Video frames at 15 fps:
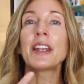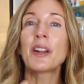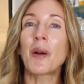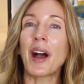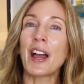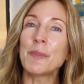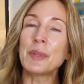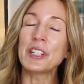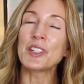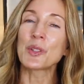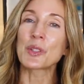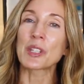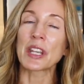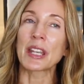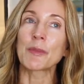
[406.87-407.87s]
You know, I've been
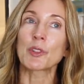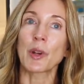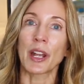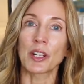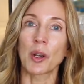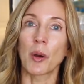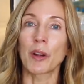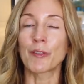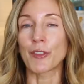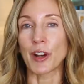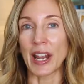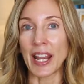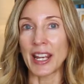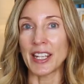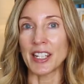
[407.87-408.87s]
using tretinoin
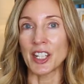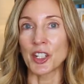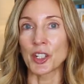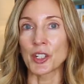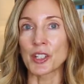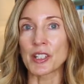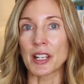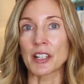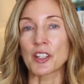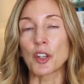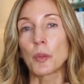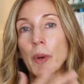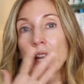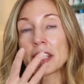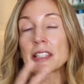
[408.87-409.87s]
for eight years, and
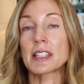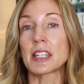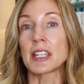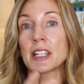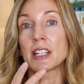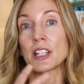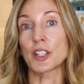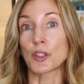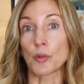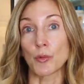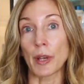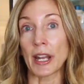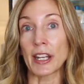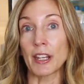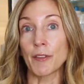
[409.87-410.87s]
so my skin is
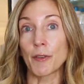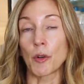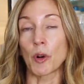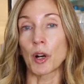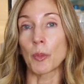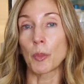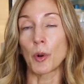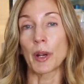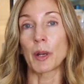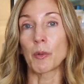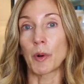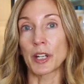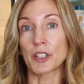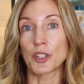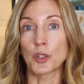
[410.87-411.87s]
ready for
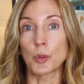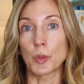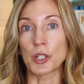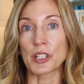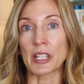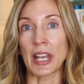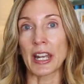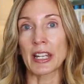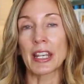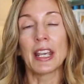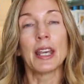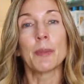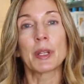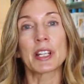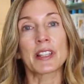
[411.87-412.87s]
0.12%
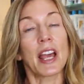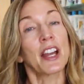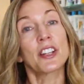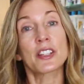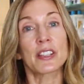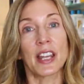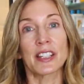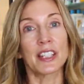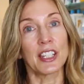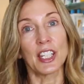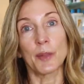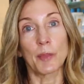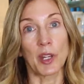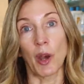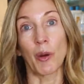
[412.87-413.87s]
because I just like to
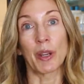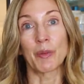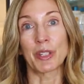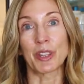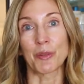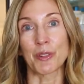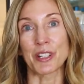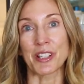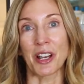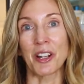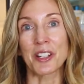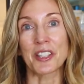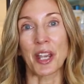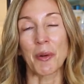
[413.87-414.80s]
keep going with the results.